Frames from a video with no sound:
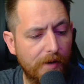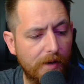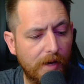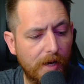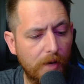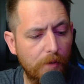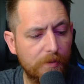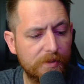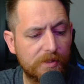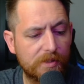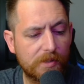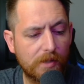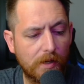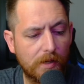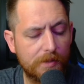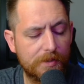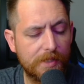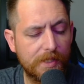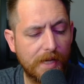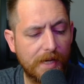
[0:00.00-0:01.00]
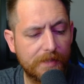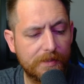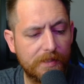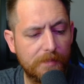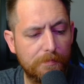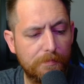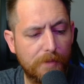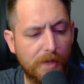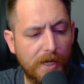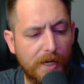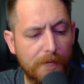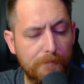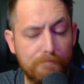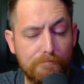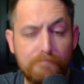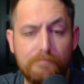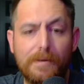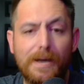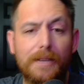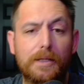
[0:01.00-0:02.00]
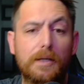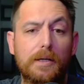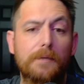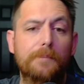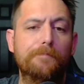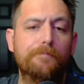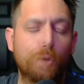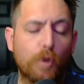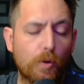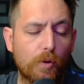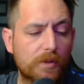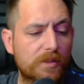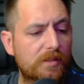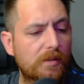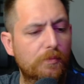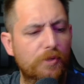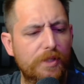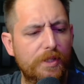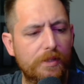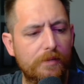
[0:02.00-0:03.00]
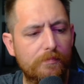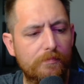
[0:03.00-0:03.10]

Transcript: I was contacted by Meta, or someone